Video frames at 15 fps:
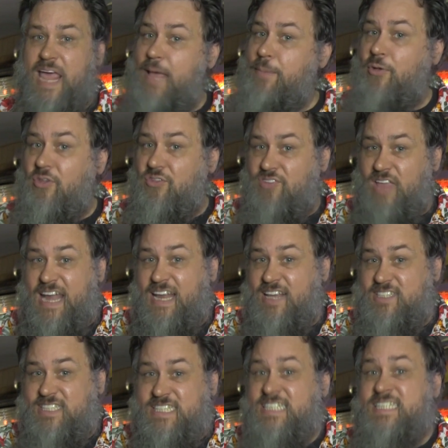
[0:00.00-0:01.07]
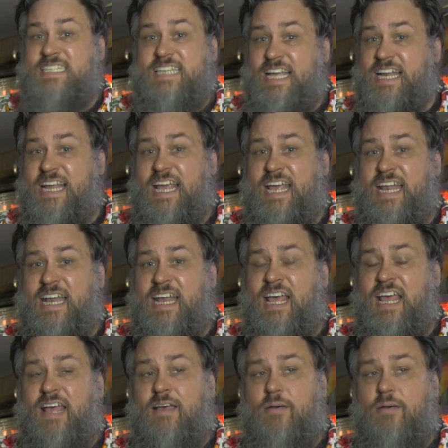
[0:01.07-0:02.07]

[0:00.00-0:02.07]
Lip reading: tables that existed in